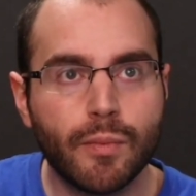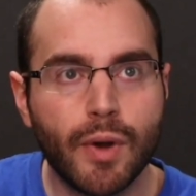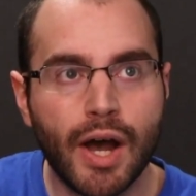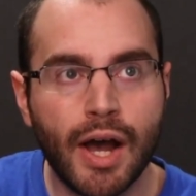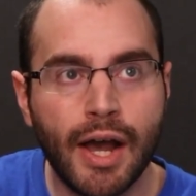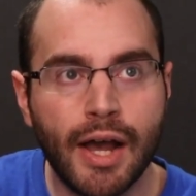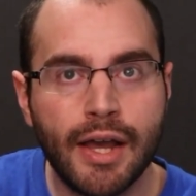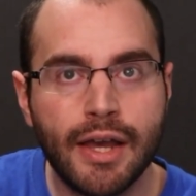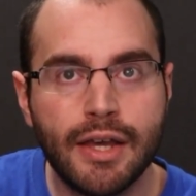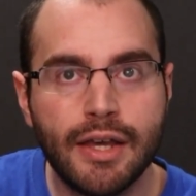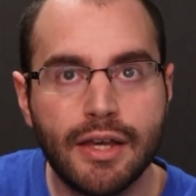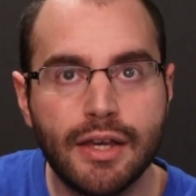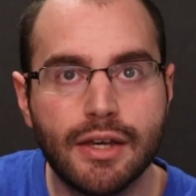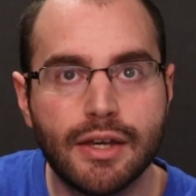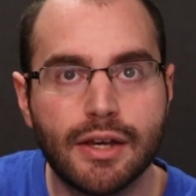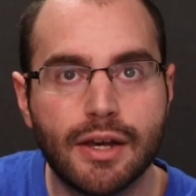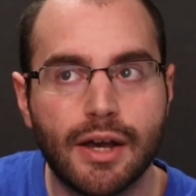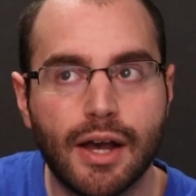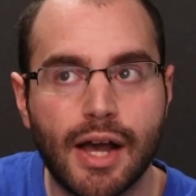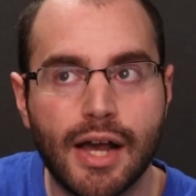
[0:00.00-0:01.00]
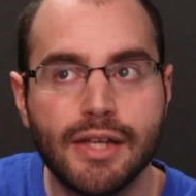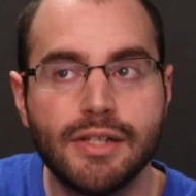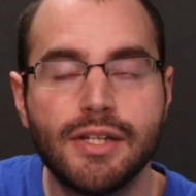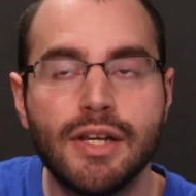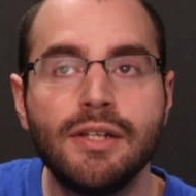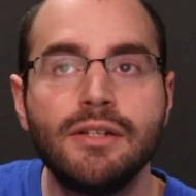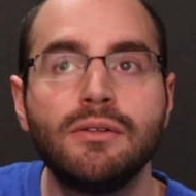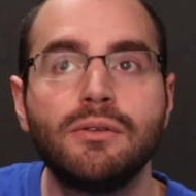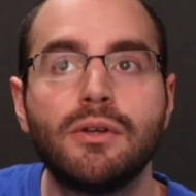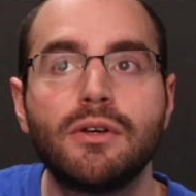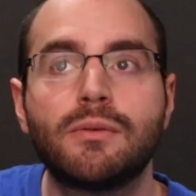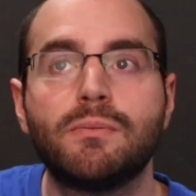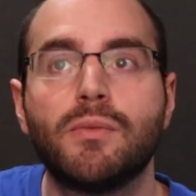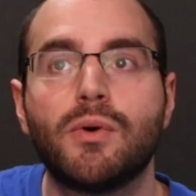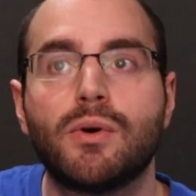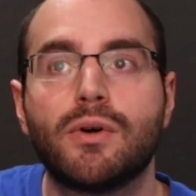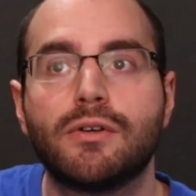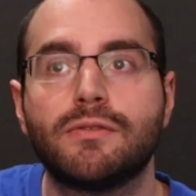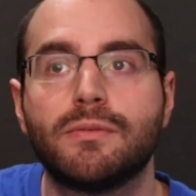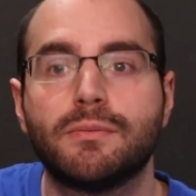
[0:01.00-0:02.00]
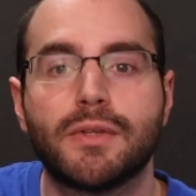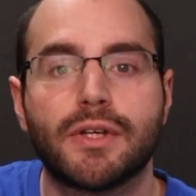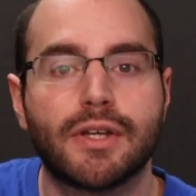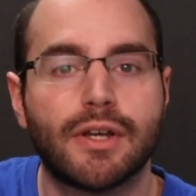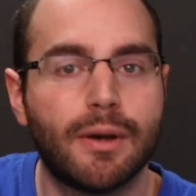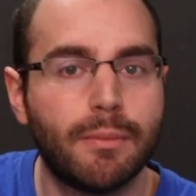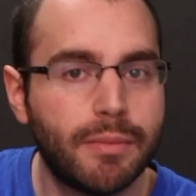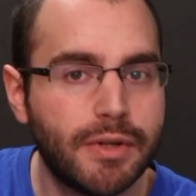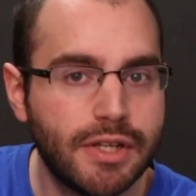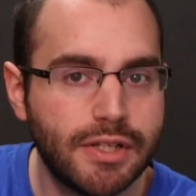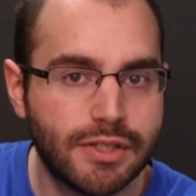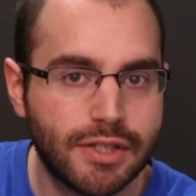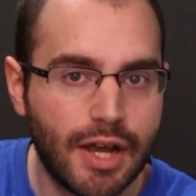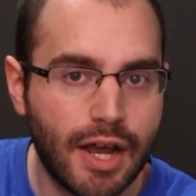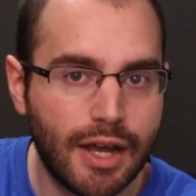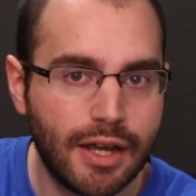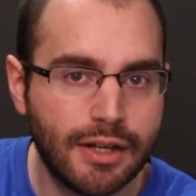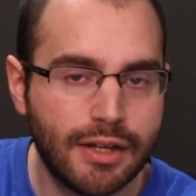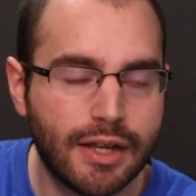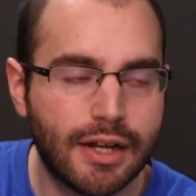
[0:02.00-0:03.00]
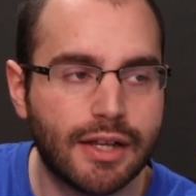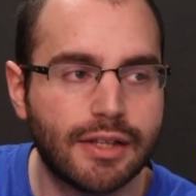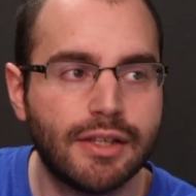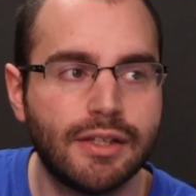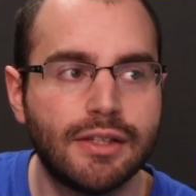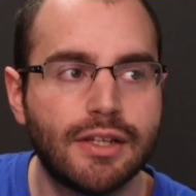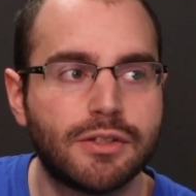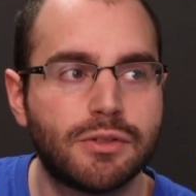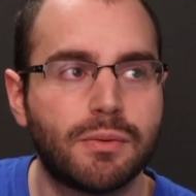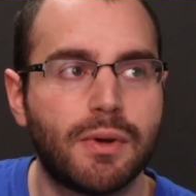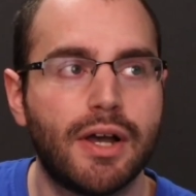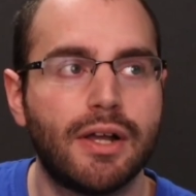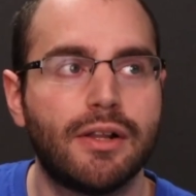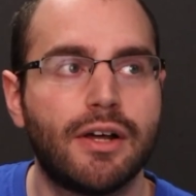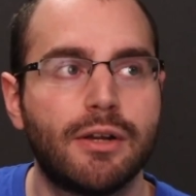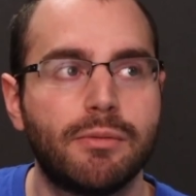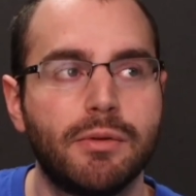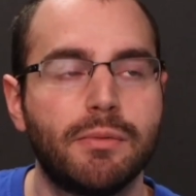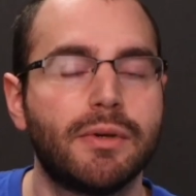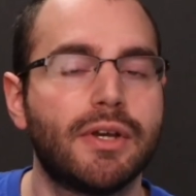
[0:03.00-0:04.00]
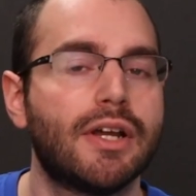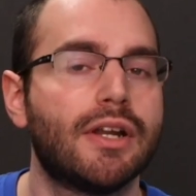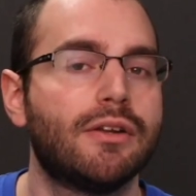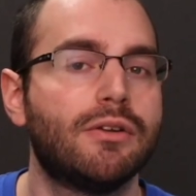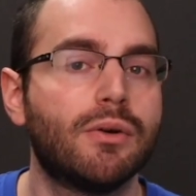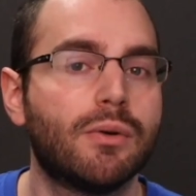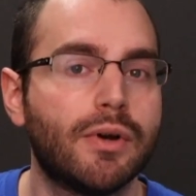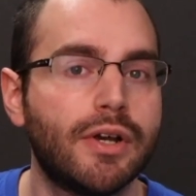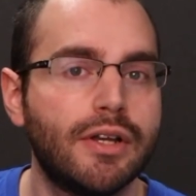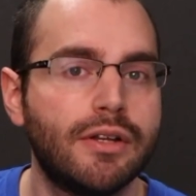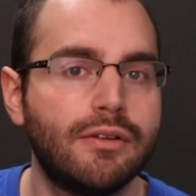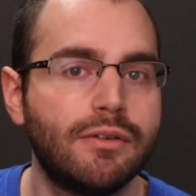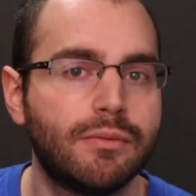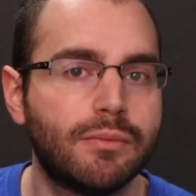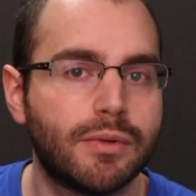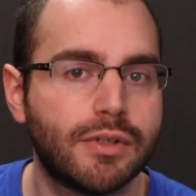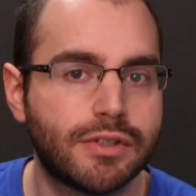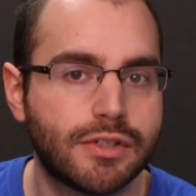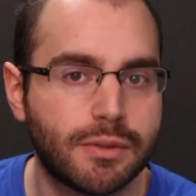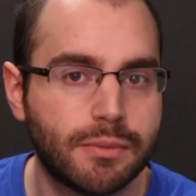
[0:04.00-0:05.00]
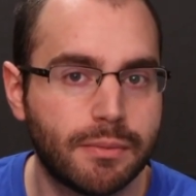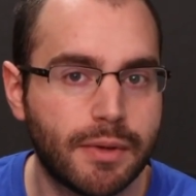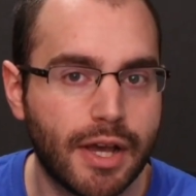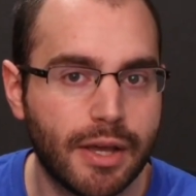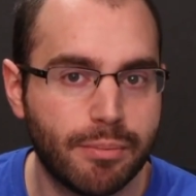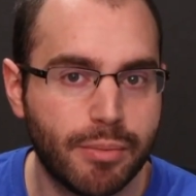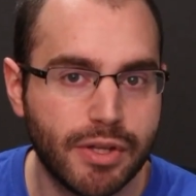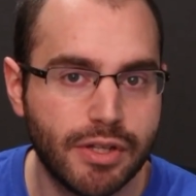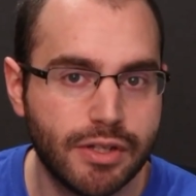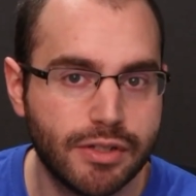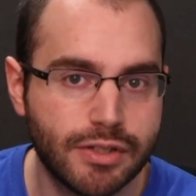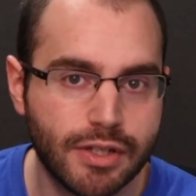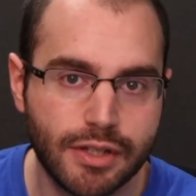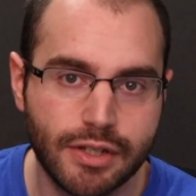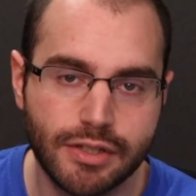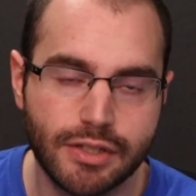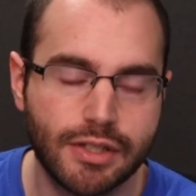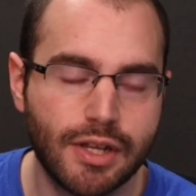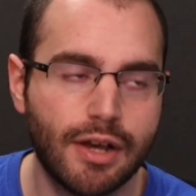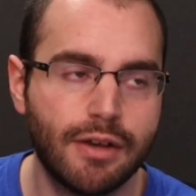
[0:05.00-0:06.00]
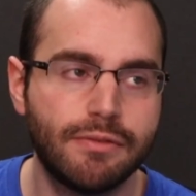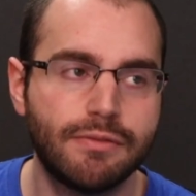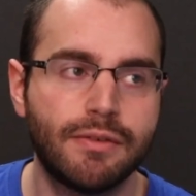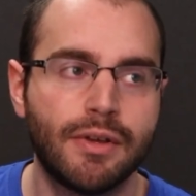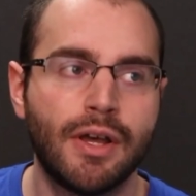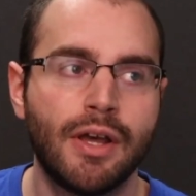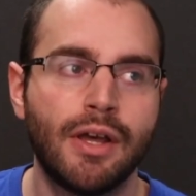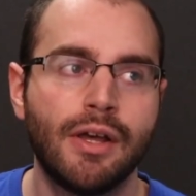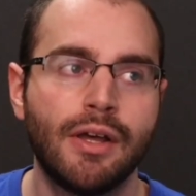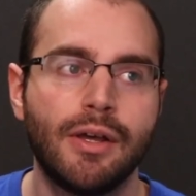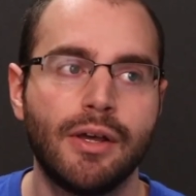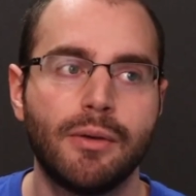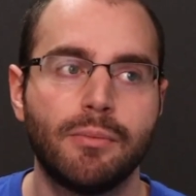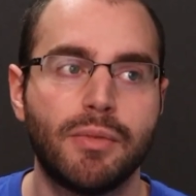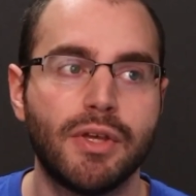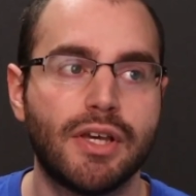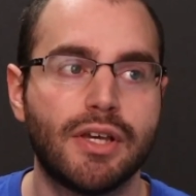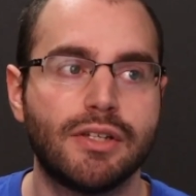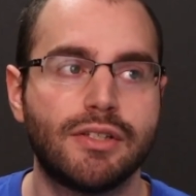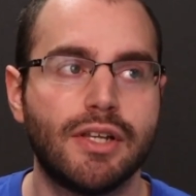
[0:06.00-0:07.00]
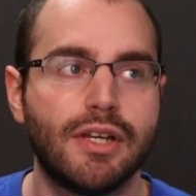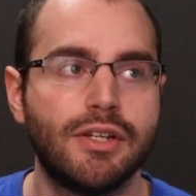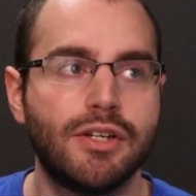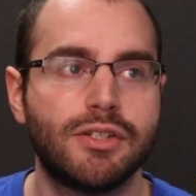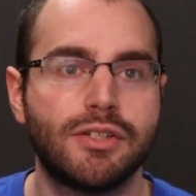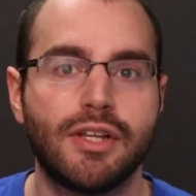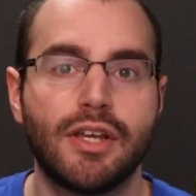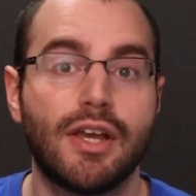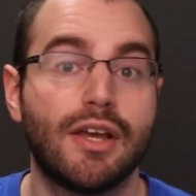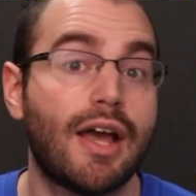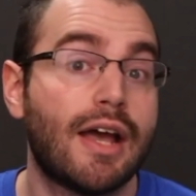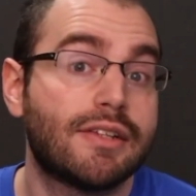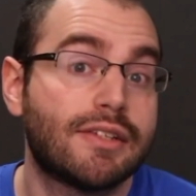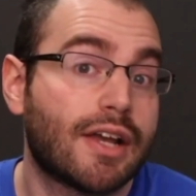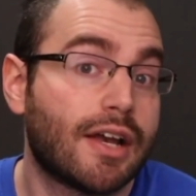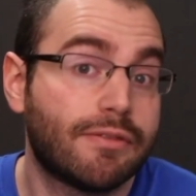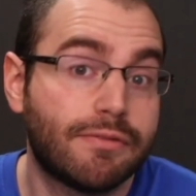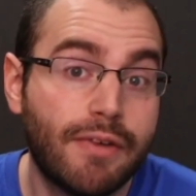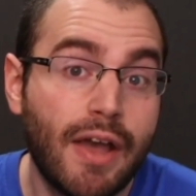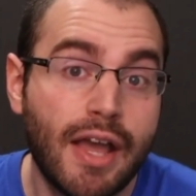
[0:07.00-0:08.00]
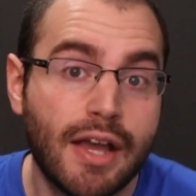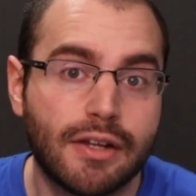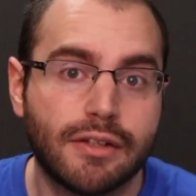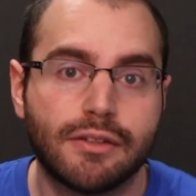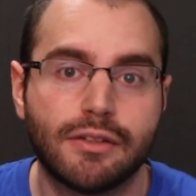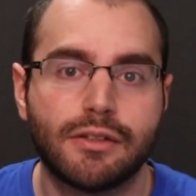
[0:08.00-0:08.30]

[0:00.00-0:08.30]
I tend to look more from the company side, and I think that's why a lot of people get annoyed with some of my opinions on this stuff, because they just think as like a fan.